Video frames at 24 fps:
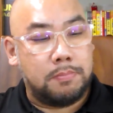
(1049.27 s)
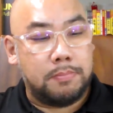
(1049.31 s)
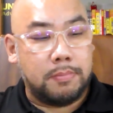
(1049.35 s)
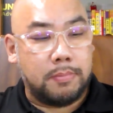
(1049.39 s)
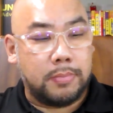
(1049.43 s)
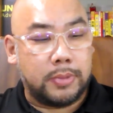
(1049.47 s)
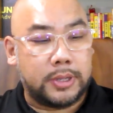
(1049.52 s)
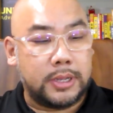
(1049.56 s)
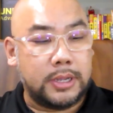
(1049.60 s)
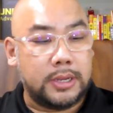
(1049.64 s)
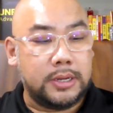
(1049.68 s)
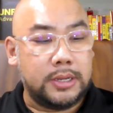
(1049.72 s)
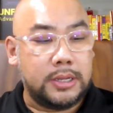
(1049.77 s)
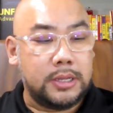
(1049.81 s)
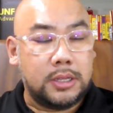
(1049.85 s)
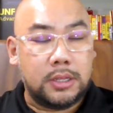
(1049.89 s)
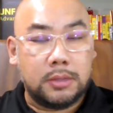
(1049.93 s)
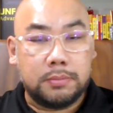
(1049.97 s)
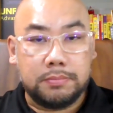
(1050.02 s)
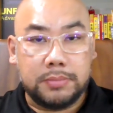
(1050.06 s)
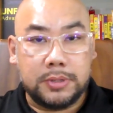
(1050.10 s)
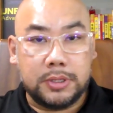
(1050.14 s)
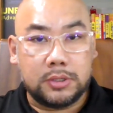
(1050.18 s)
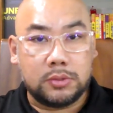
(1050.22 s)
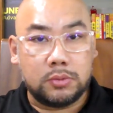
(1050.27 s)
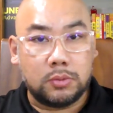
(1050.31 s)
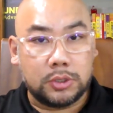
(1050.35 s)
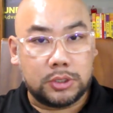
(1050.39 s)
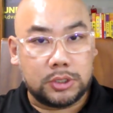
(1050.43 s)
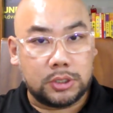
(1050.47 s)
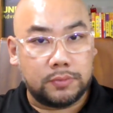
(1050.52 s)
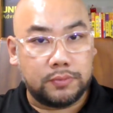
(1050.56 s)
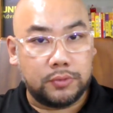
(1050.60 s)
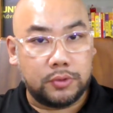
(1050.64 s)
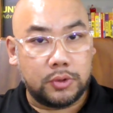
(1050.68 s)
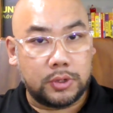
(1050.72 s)
Kidney, please watch
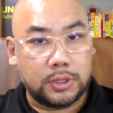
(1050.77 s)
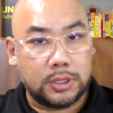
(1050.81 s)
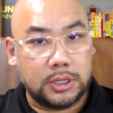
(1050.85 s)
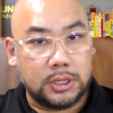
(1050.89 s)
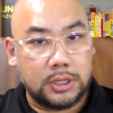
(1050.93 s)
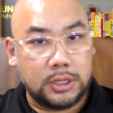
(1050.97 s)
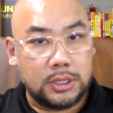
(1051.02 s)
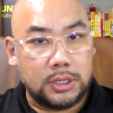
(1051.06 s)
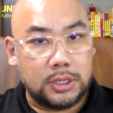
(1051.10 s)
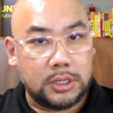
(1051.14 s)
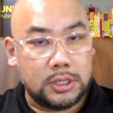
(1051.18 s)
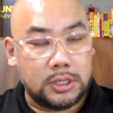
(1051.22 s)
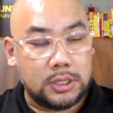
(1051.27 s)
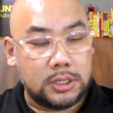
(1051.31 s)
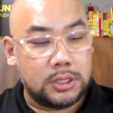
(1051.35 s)
out for your kidney.